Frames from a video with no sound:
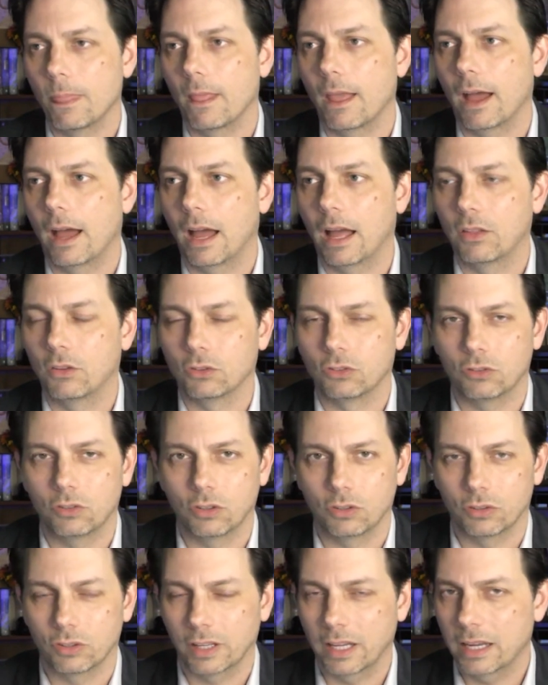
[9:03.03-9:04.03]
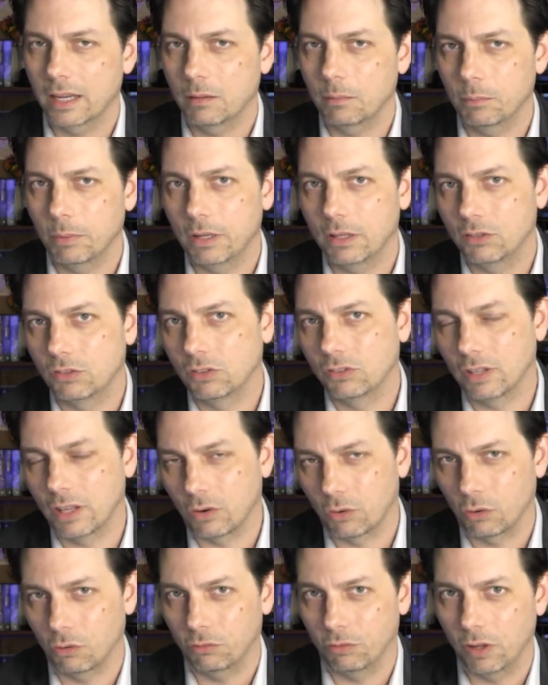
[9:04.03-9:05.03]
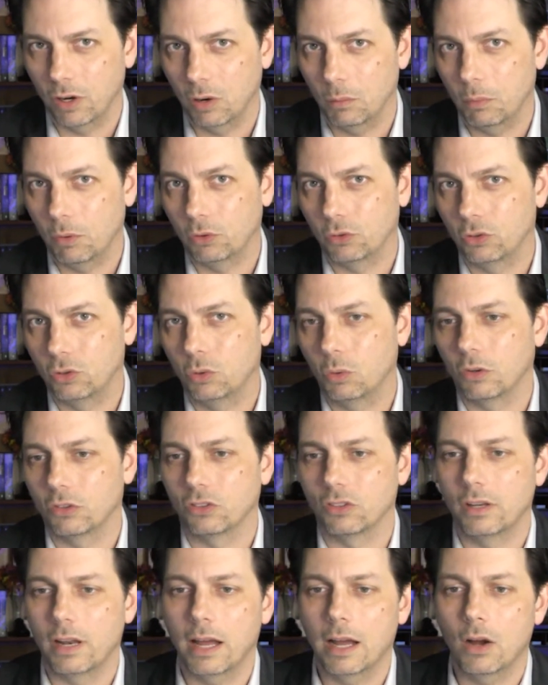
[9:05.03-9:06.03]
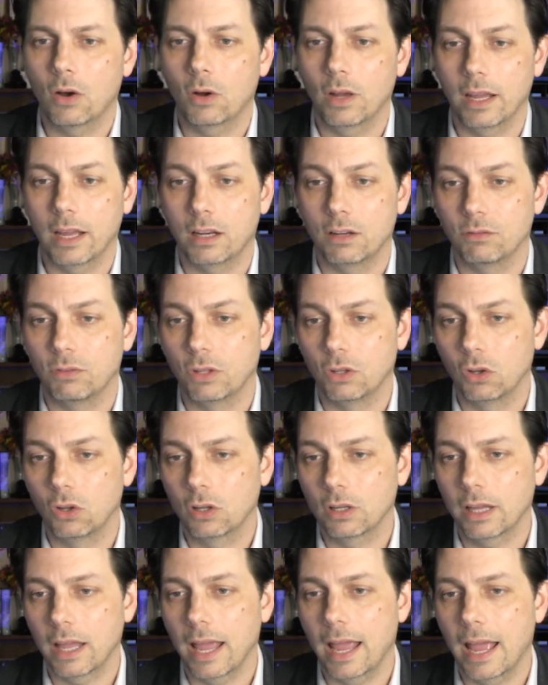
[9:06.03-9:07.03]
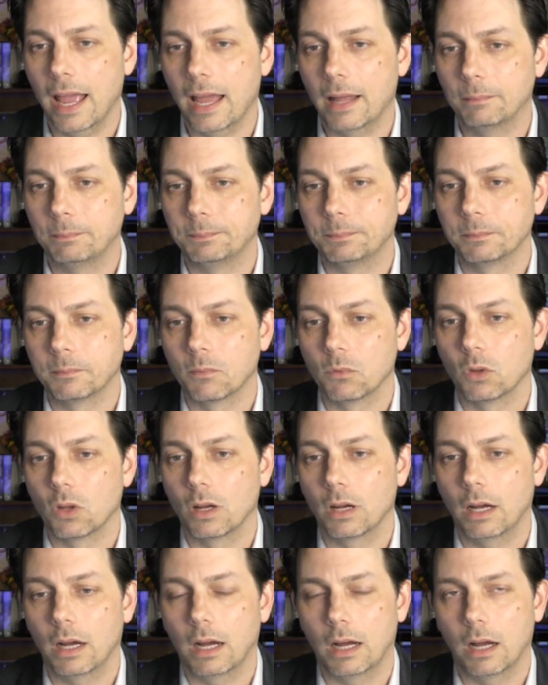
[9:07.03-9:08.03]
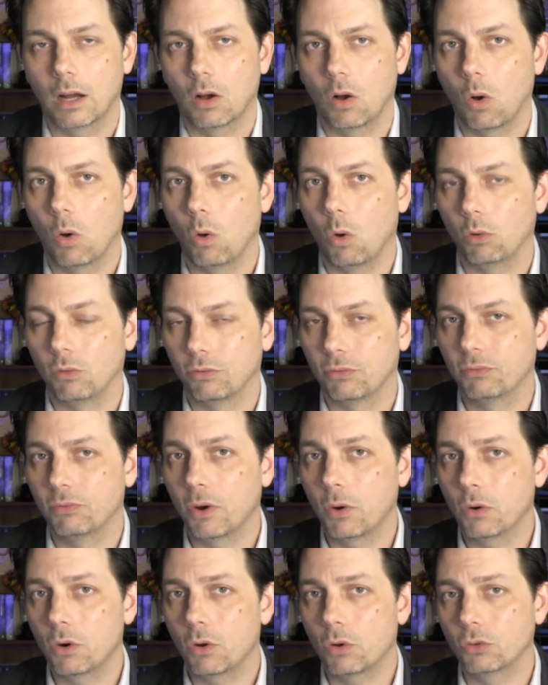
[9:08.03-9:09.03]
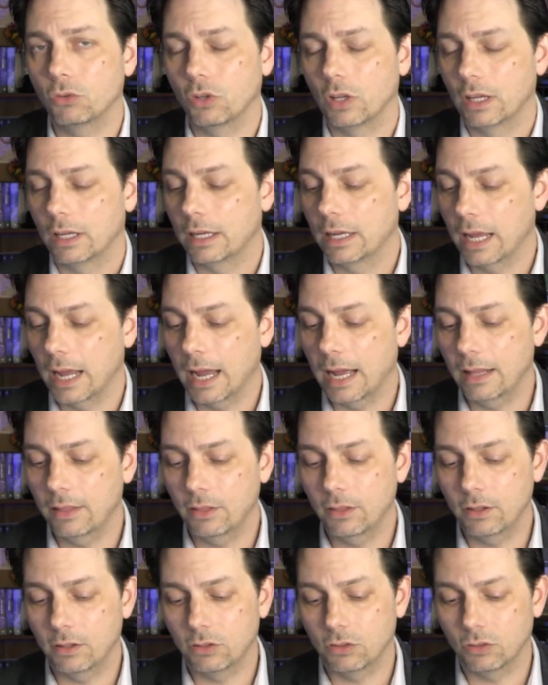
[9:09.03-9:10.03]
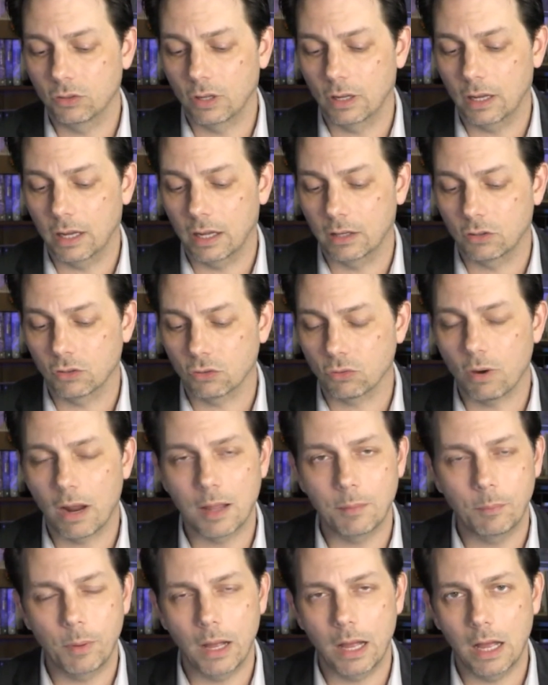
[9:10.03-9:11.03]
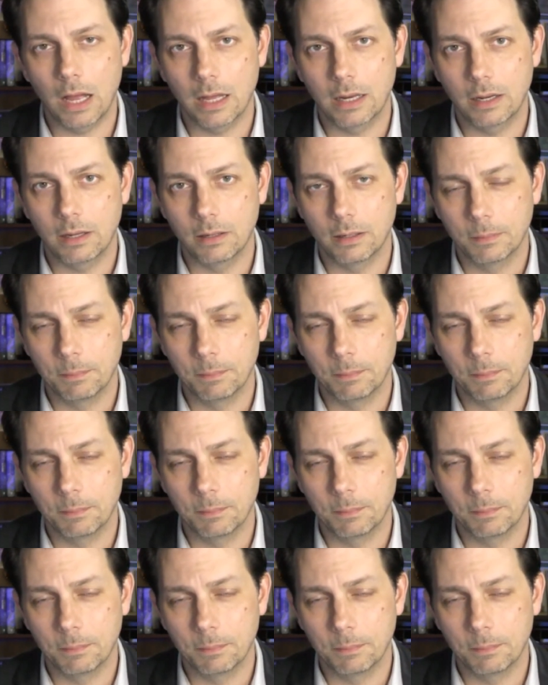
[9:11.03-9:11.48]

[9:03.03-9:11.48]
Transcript: There's just scant pieces that are available to us now. And if you look at old photos, he had this tripod